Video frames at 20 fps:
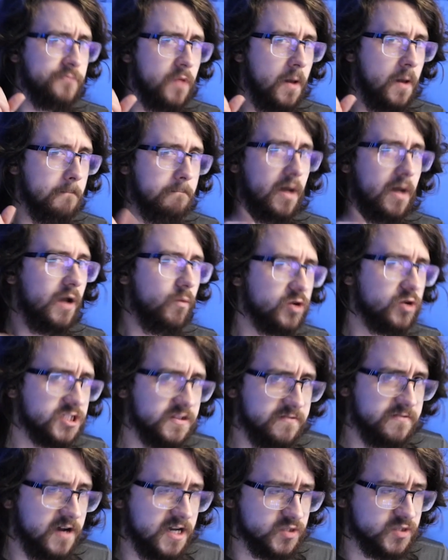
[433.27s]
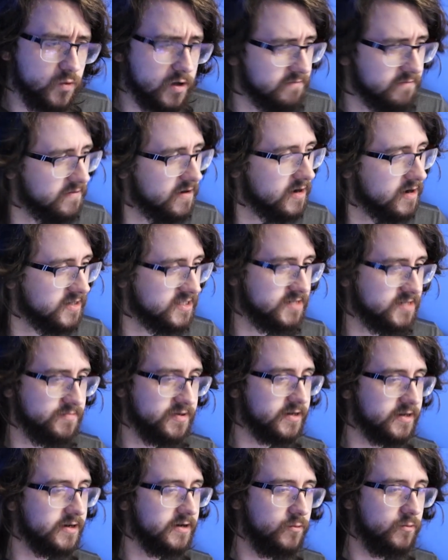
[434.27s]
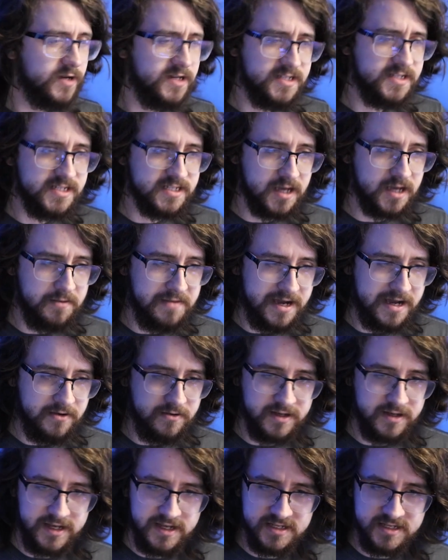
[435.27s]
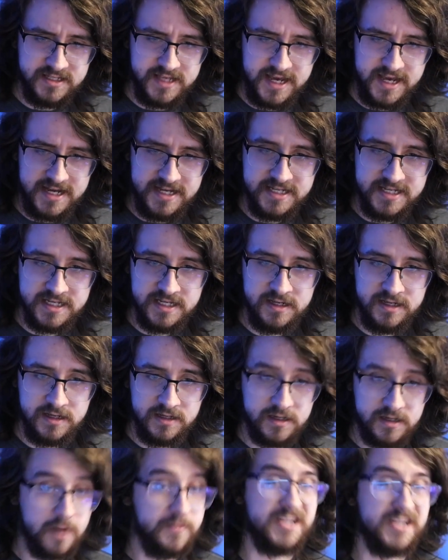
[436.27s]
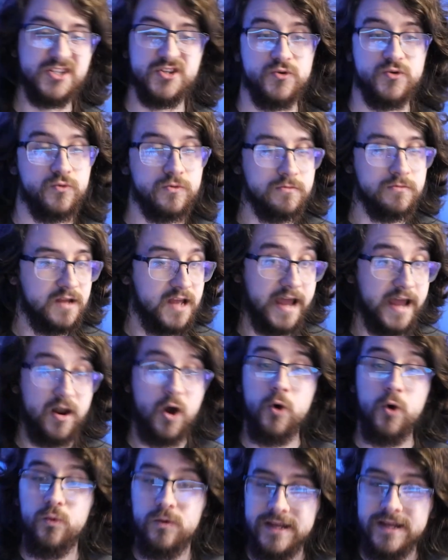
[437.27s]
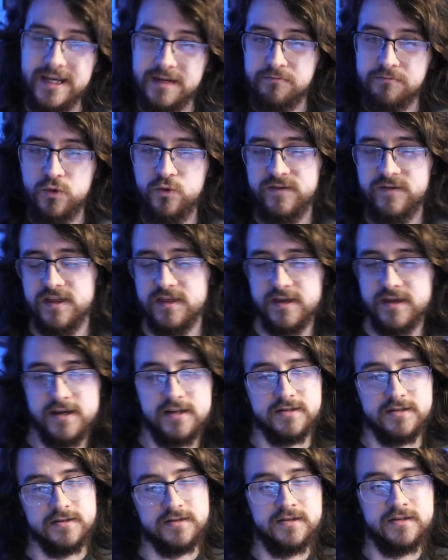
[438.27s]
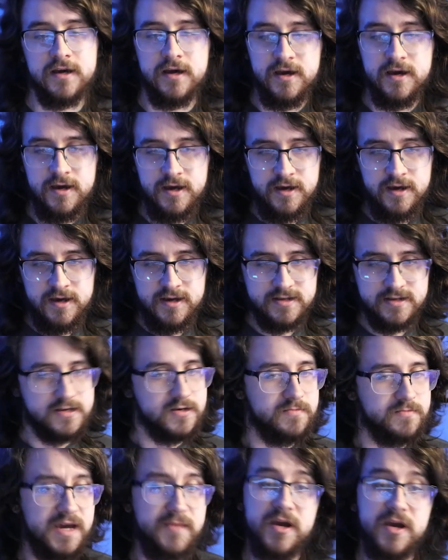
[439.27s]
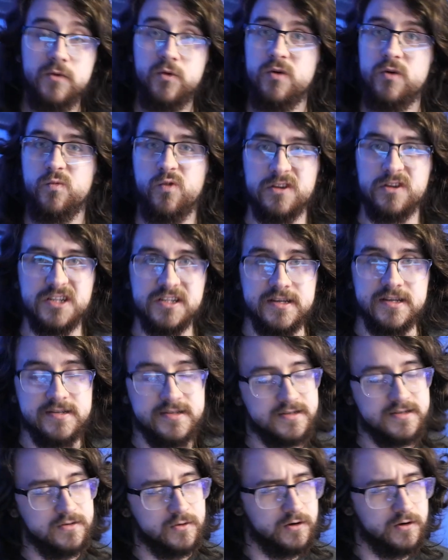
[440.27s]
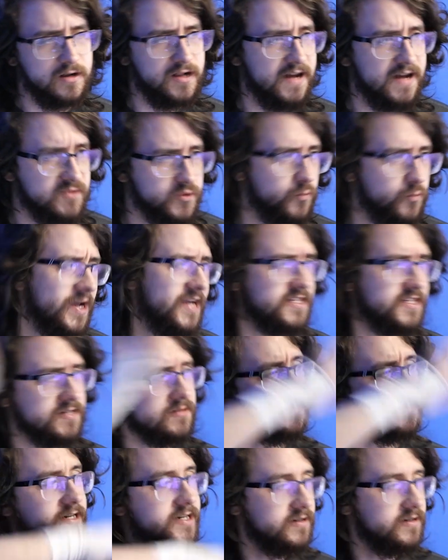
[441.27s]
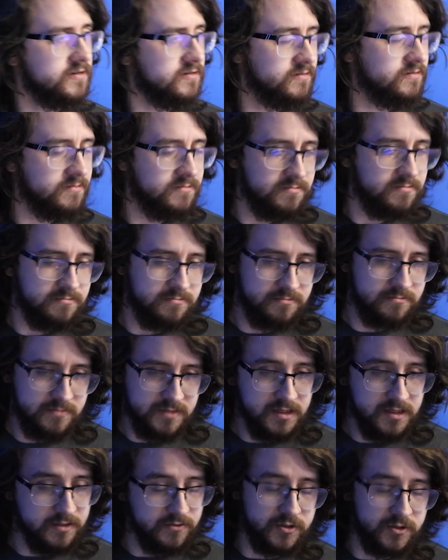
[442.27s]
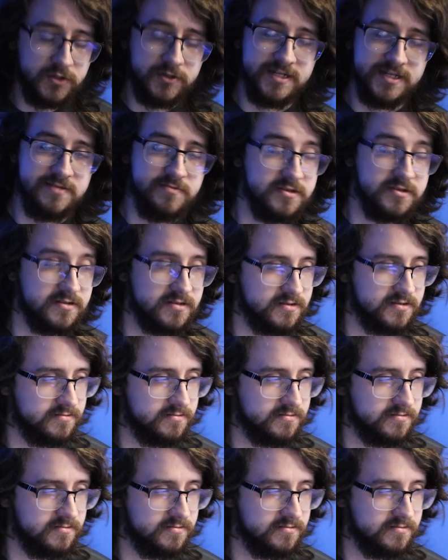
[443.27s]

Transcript: Might watch the first one first, but when does this come out? It said coming soon, and only in movie theaters. So maybe I won't watch this, or I'll have to wait till like, I don't know, Christmas.